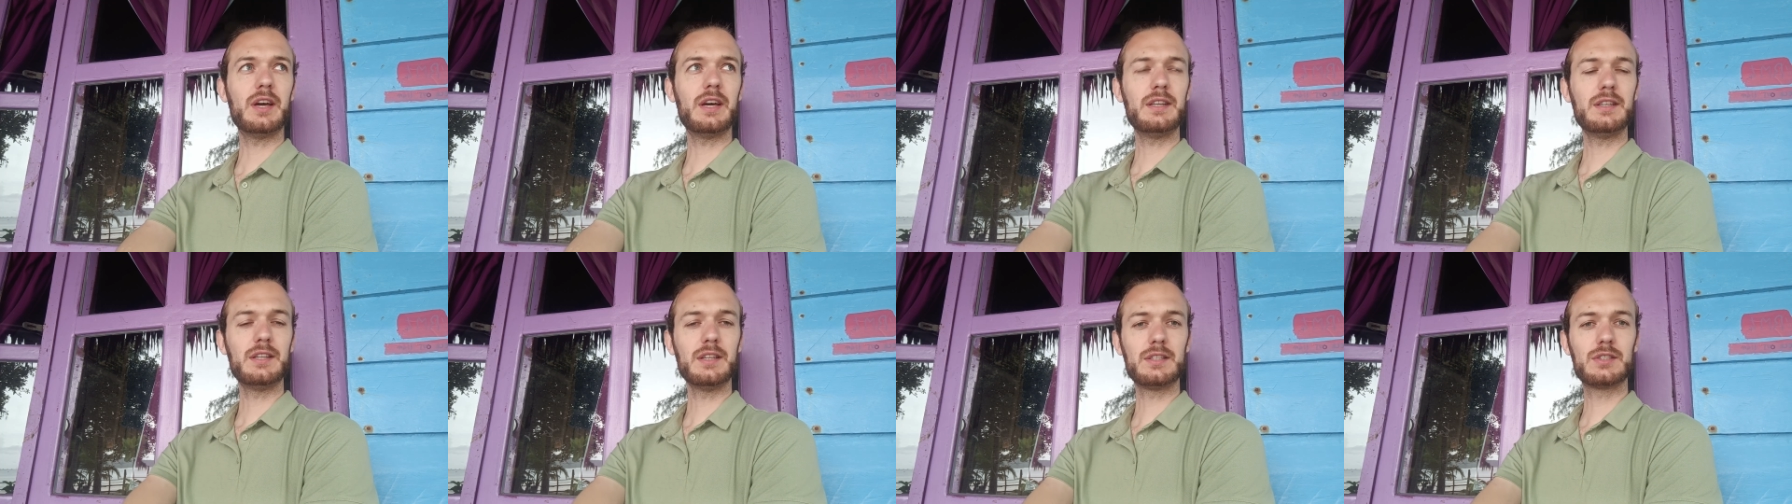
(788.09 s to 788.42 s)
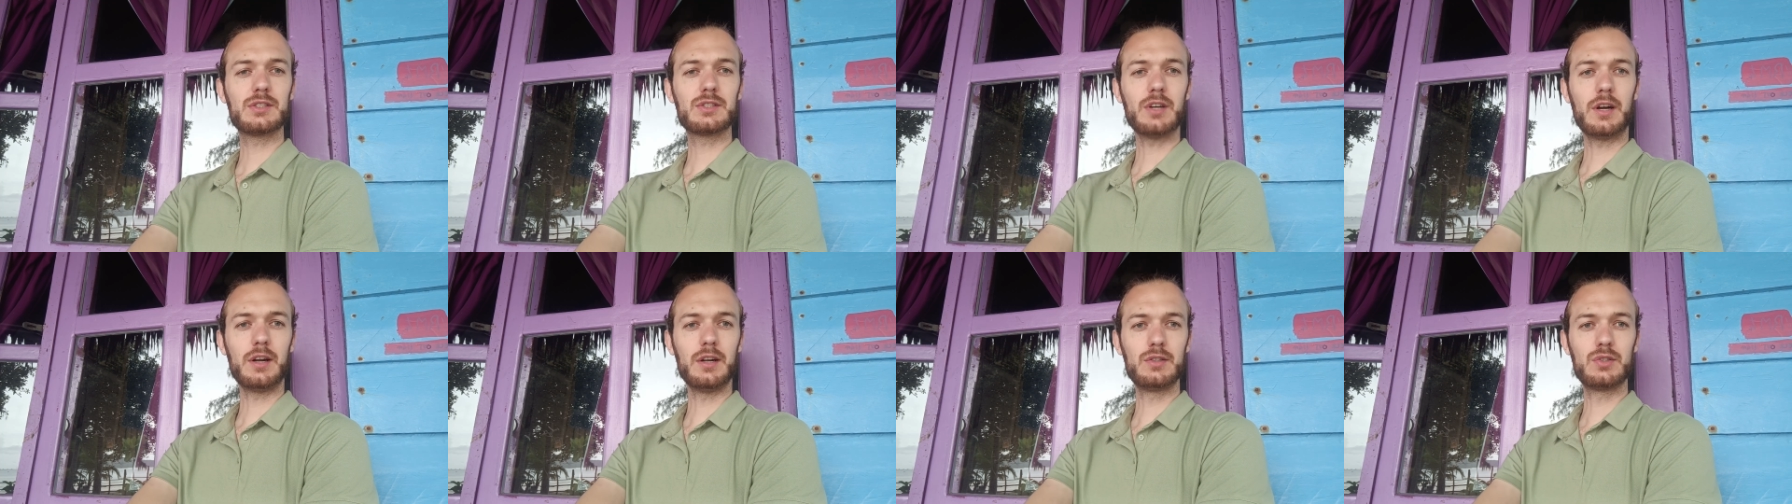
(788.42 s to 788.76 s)
end it
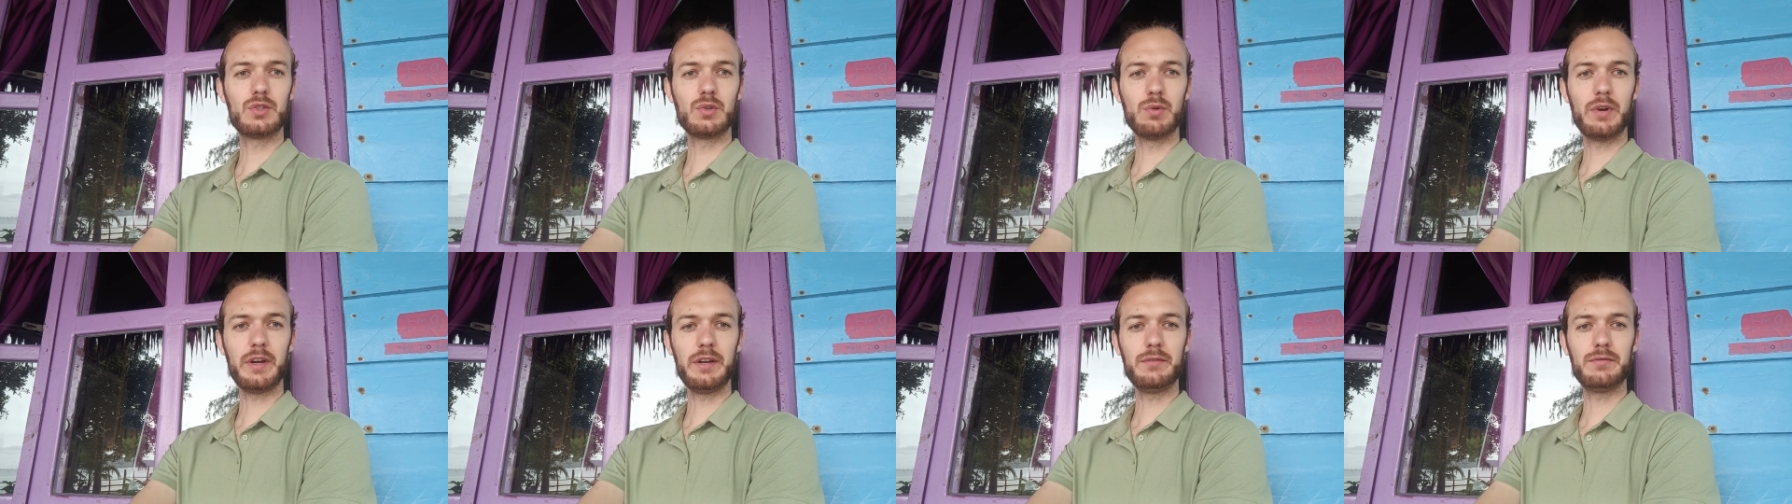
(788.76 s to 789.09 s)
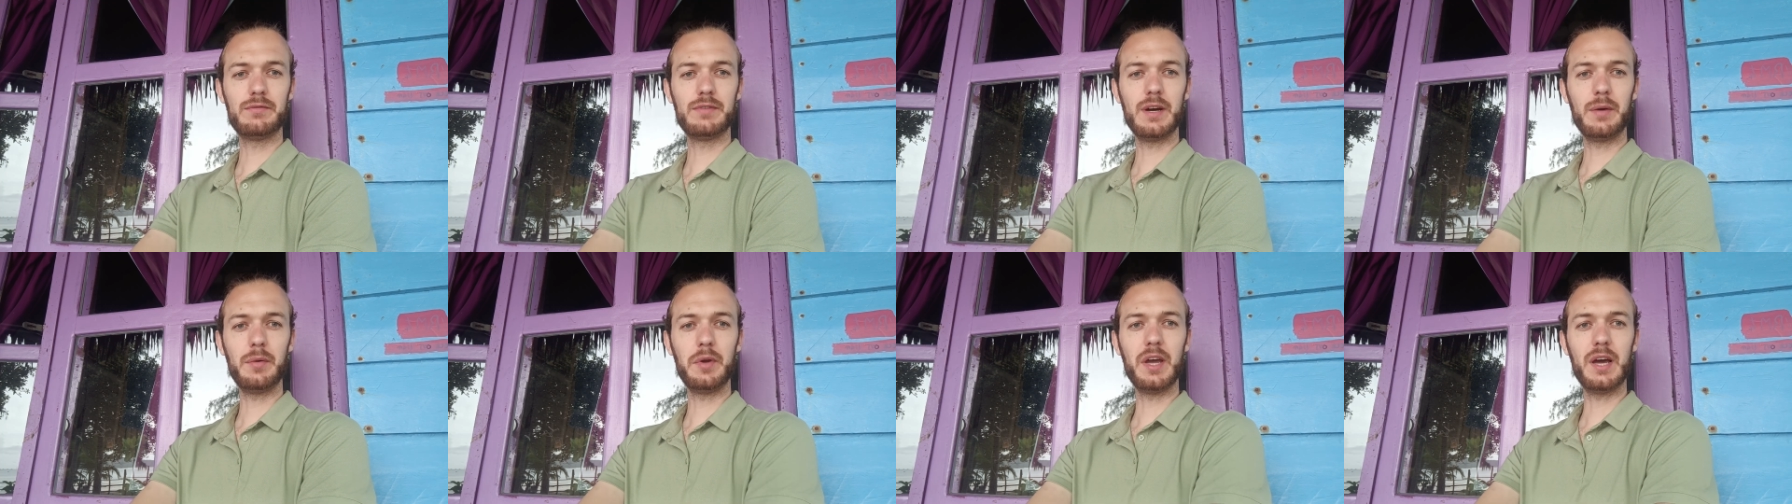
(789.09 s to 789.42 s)
started to rain
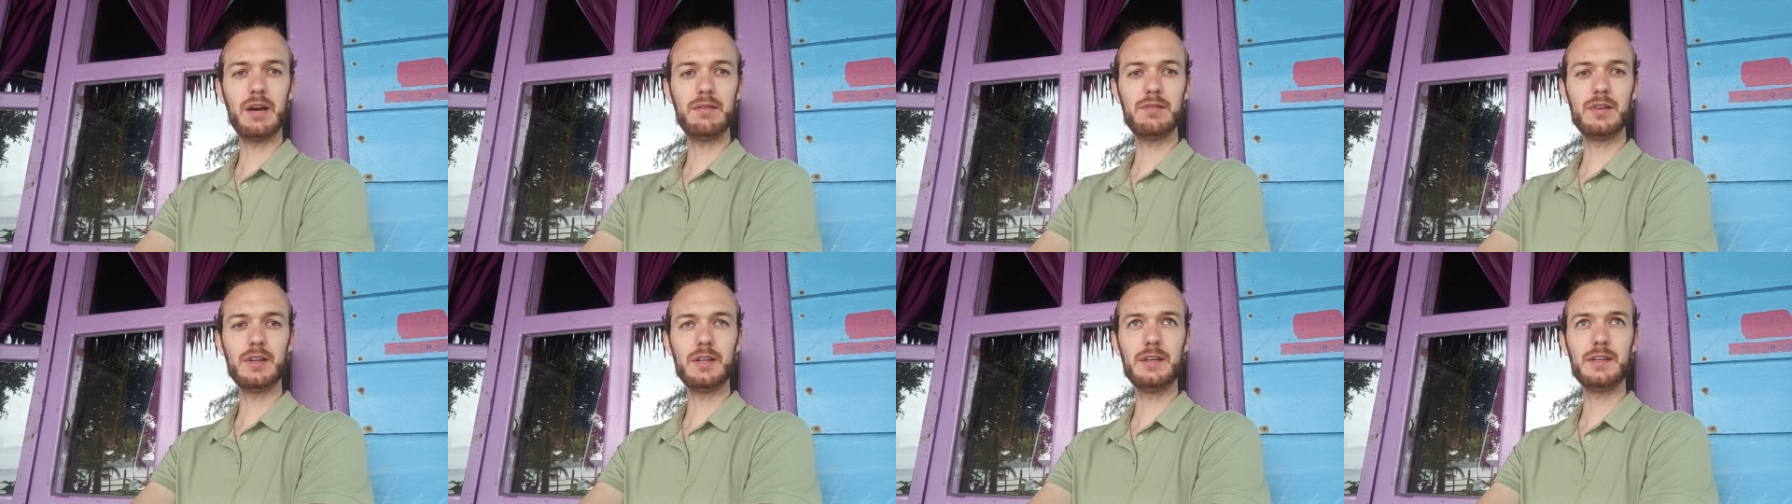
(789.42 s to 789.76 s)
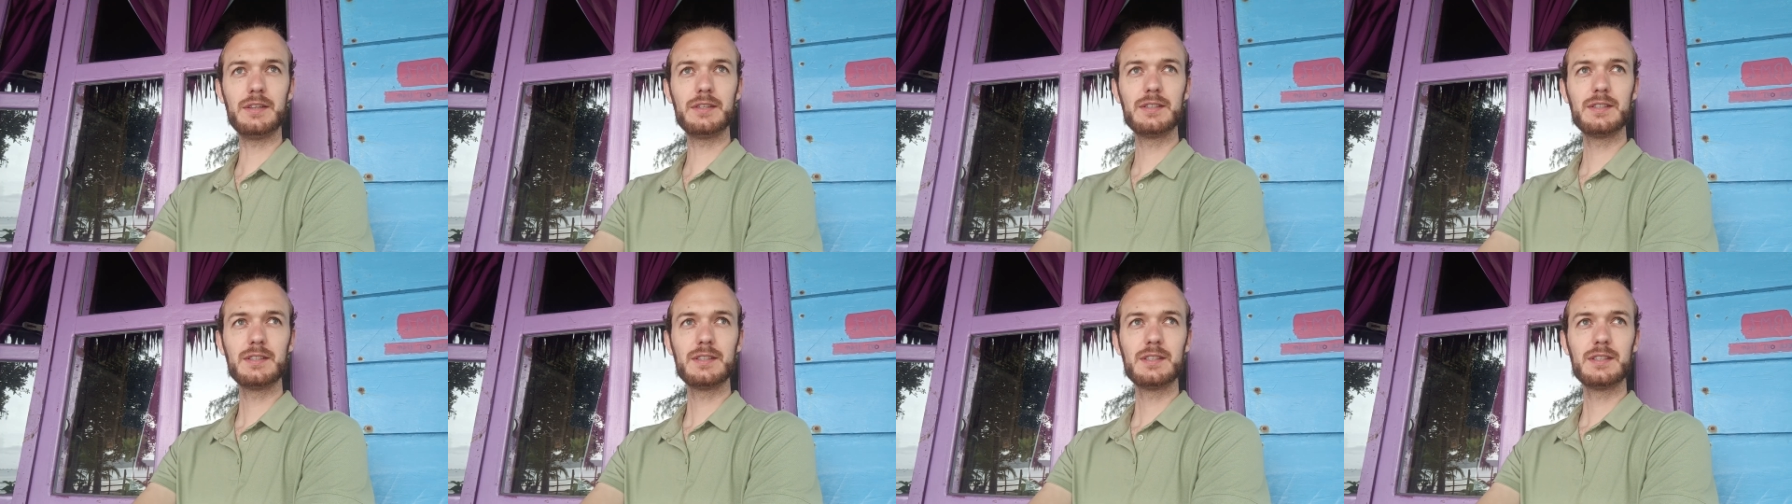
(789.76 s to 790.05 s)
very heavily,